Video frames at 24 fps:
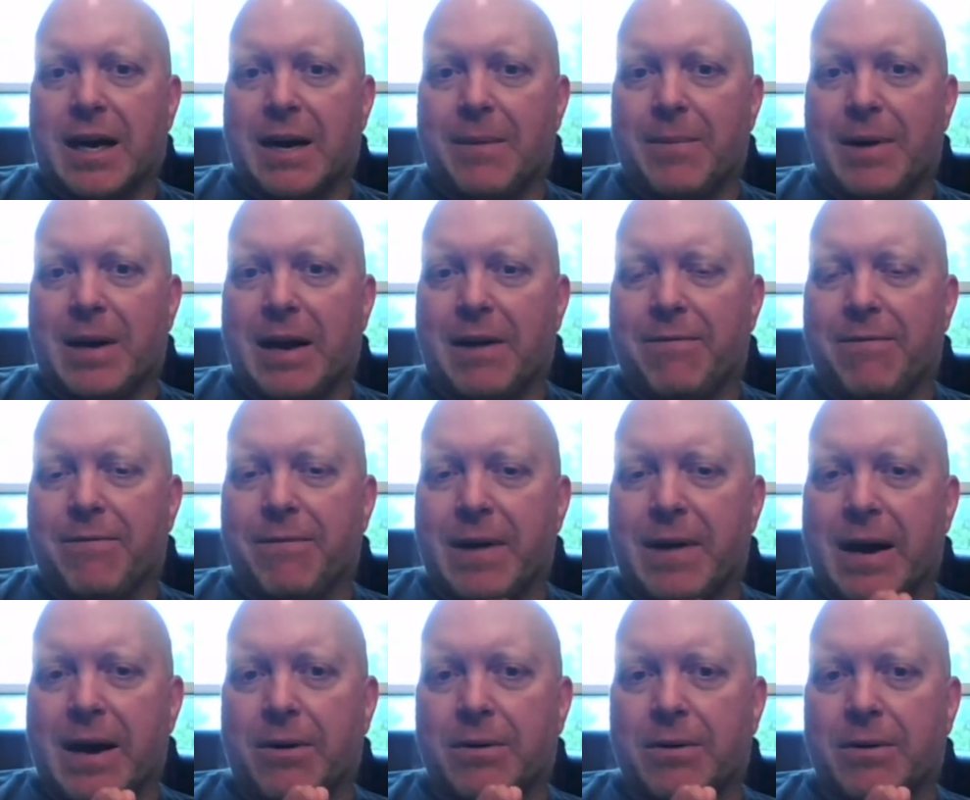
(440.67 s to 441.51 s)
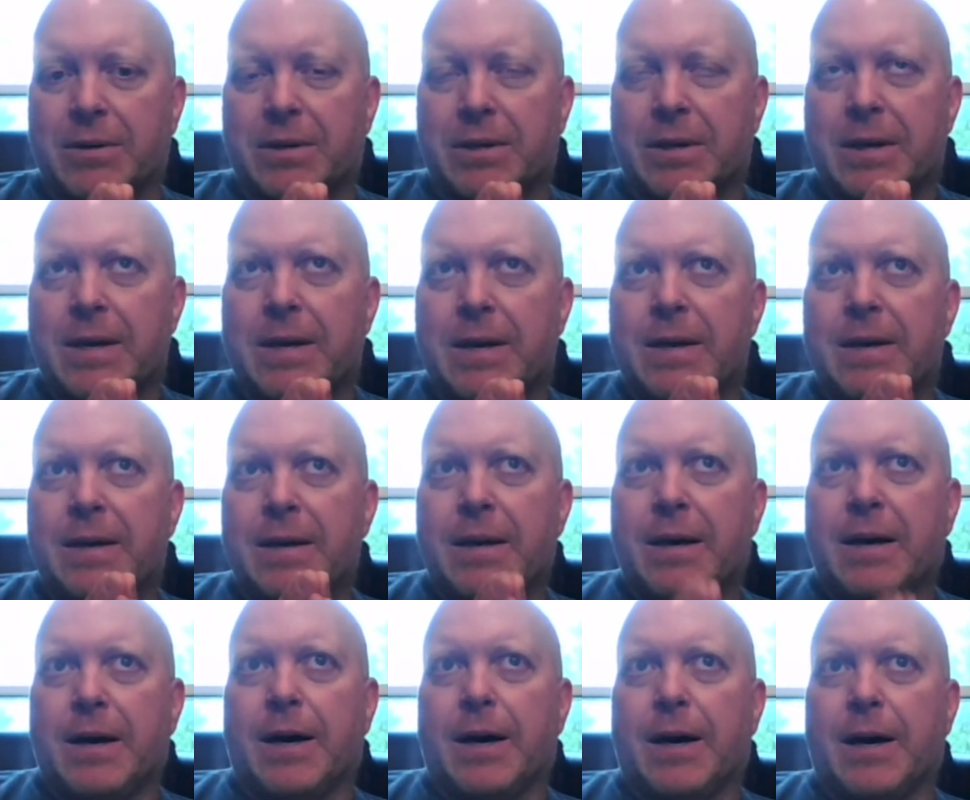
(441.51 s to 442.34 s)
every second of being
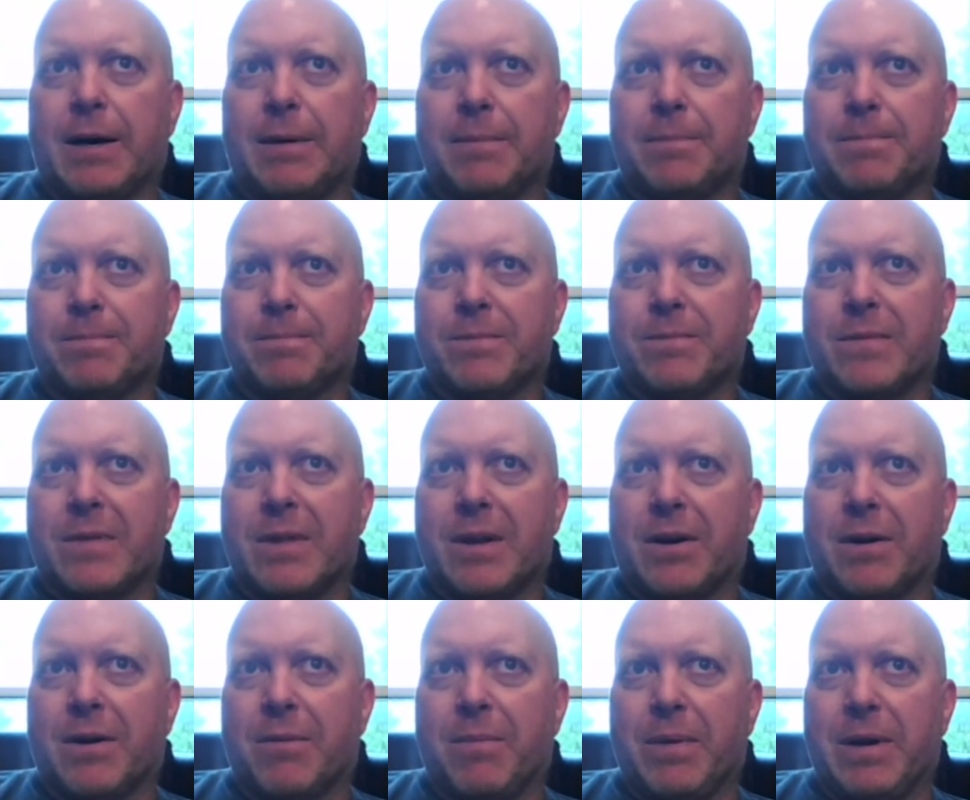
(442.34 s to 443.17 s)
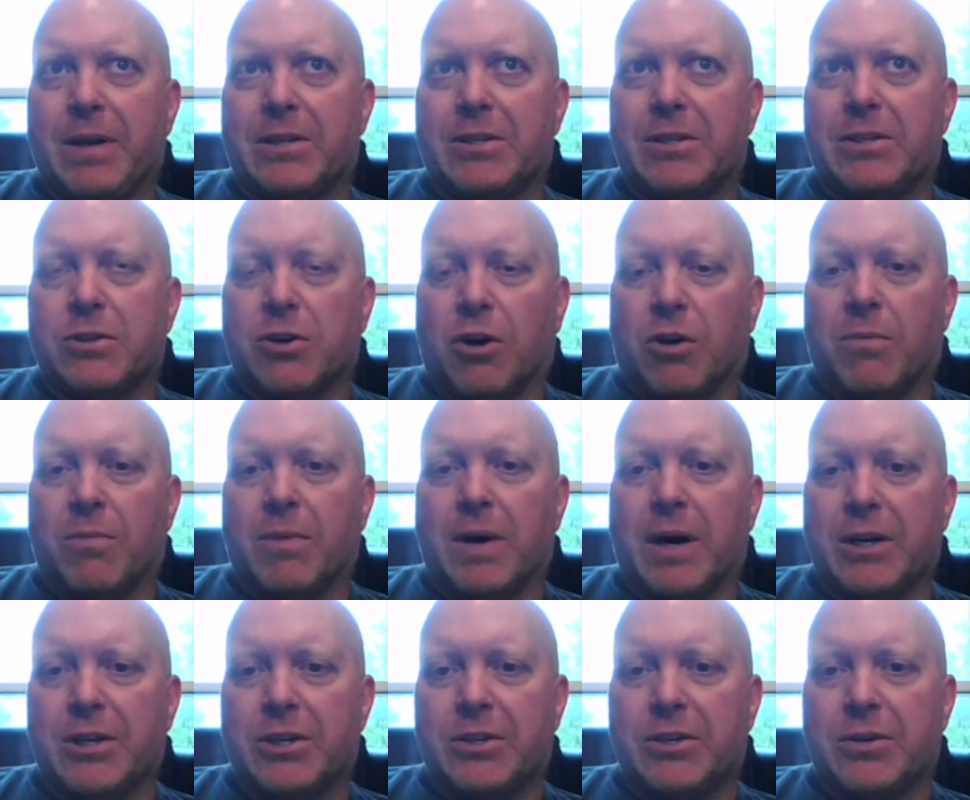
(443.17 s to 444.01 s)
out in the woods at that time, and I
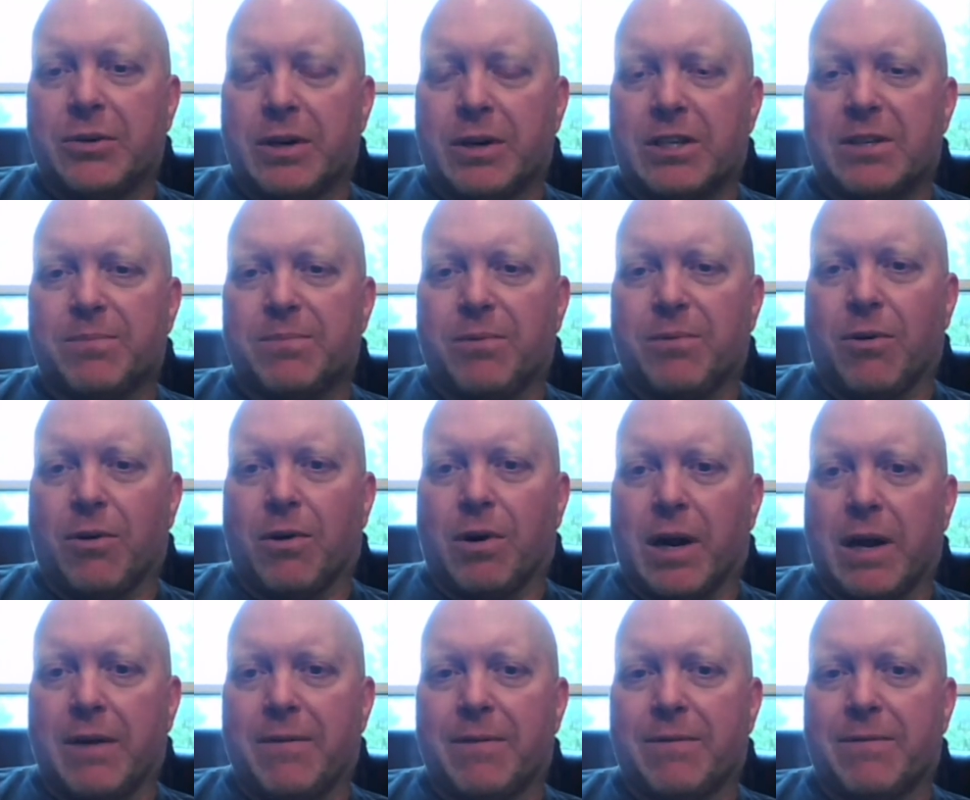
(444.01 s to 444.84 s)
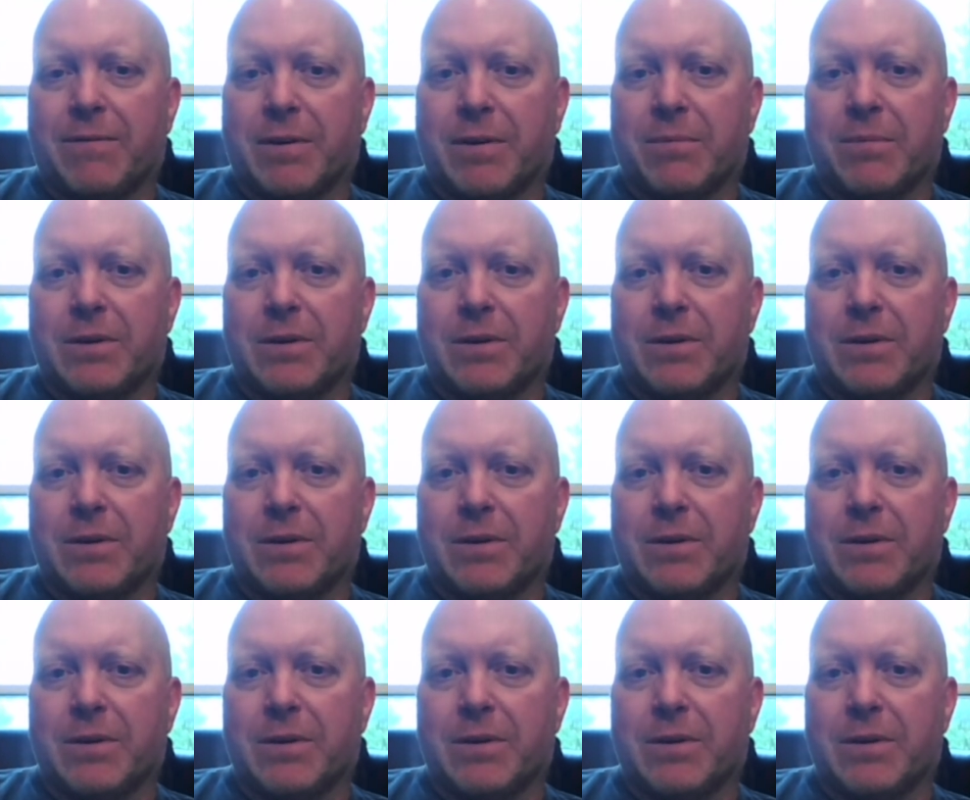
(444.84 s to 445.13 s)
found um,